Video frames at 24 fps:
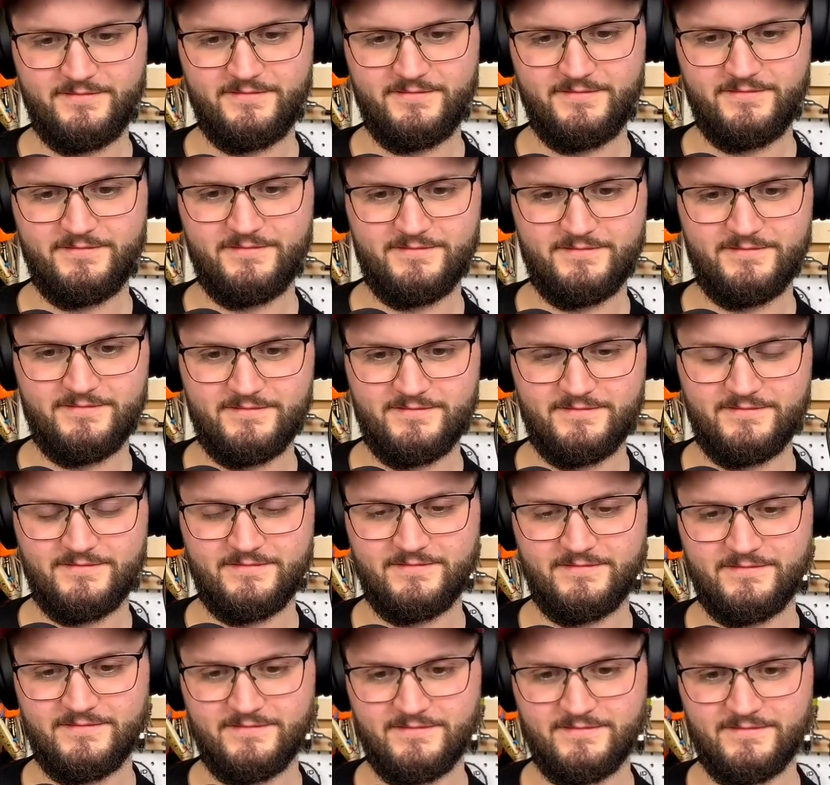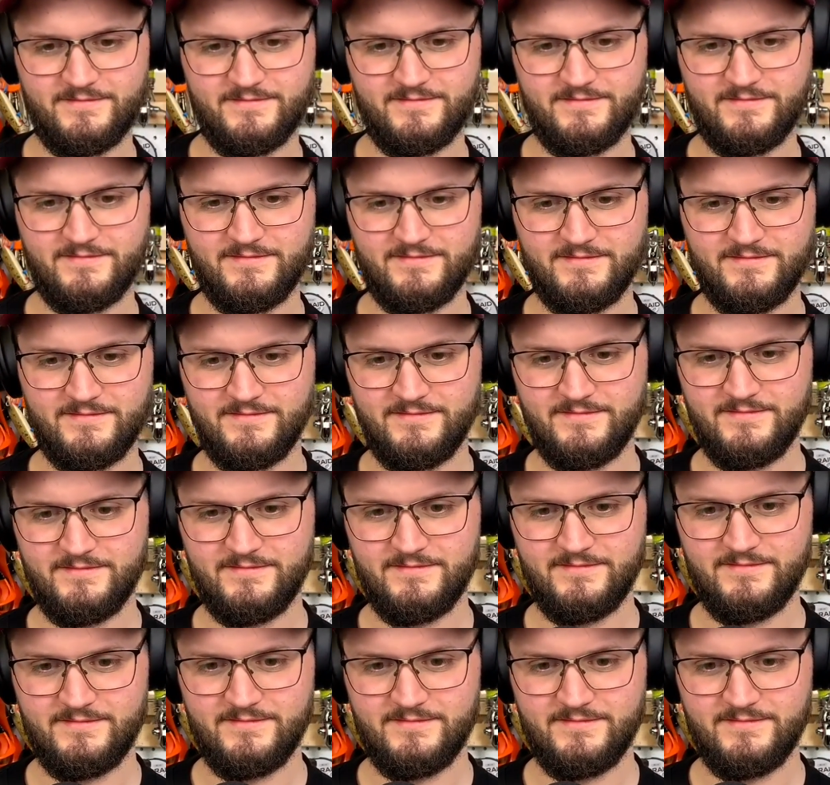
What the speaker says: the website, and you'll be able to buy